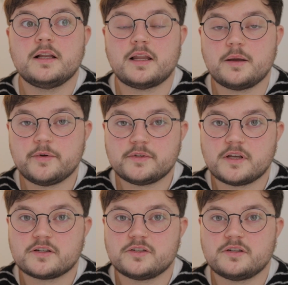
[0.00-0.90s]

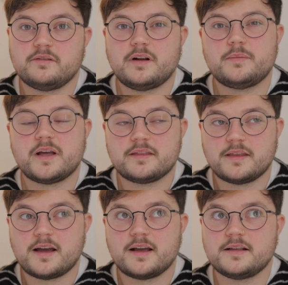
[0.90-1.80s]
liposuction around my
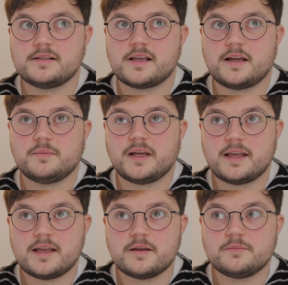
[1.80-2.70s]
thighs and my
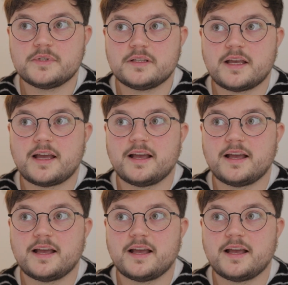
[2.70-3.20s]
hips,